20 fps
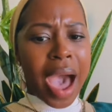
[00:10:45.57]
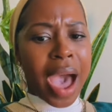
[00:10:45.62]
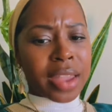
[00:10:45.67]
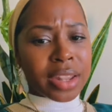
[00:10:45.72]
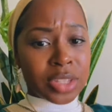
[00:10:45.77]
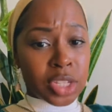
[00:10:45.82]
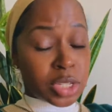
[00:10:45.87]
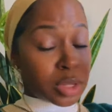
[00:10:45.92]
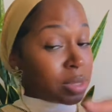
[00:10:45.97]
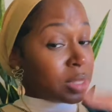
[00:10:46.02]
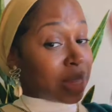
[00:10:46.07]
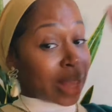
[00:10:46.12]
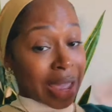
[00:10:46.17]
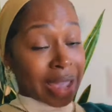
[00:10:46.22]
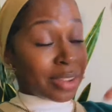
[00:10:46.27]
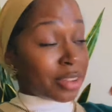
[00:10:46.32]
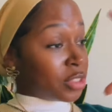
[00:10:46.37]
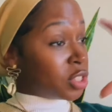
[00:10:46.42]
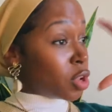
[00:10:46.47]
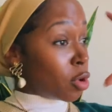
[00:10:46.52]
I
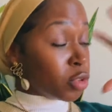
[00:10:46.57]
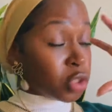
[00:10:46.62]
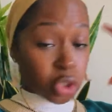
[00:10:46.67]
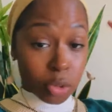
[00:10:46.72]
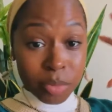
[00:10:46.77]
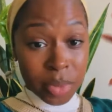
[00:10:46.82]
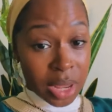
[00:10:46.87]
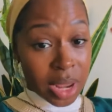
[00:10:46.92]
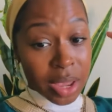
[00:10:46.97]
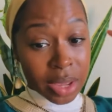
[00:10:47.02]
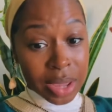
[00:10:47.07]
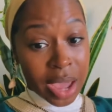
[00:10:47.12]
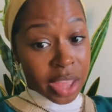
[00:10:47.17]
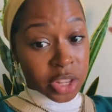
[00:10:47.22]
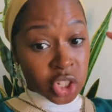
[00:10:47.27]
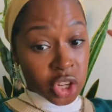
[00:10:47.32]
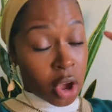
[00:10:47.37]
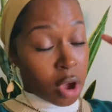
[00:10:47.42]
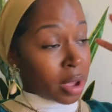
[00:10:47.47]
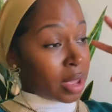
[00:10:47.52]
like social media
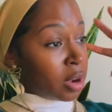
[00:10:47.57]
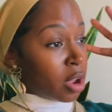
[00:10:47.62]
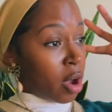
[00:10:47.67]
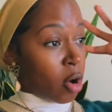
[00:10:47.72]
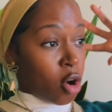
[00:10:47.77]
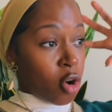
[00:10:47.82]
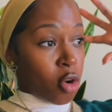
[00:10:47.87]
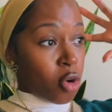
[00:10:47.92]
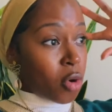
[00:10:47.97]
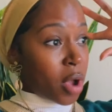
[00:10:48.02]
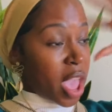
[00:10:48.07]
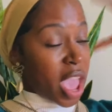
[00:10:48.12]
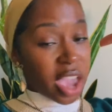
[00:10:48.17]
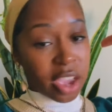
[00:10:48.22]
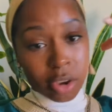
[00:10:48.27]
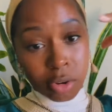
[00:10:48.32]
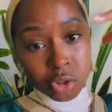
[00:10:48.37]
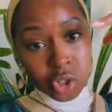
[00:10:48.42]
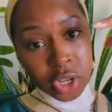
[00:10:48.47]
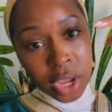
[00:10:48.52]
got y'all in a whole
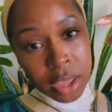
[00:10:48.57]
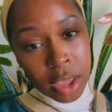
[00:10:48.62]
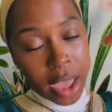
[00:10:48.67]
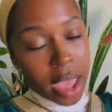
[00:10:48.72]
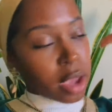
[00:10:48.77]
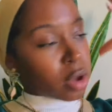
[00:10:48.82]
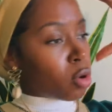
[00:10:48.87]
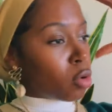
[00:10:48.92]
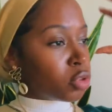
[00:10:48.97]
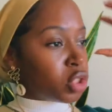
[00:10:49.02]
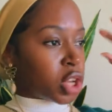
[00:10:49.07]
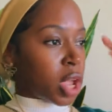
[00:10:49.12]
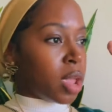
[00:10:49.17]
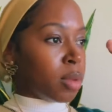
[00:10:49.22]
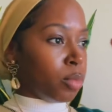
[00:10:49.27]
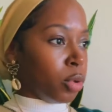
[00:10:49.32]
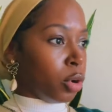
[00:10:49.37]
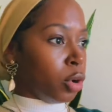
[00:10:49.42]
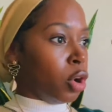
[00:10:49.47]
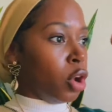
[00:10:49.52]
echo, cha- echo
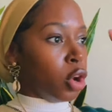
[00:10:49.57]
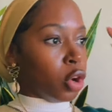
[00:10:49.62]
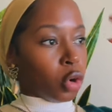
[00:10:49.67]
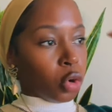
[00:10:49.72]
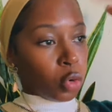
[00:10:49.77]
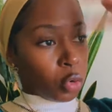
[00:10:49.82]
chamber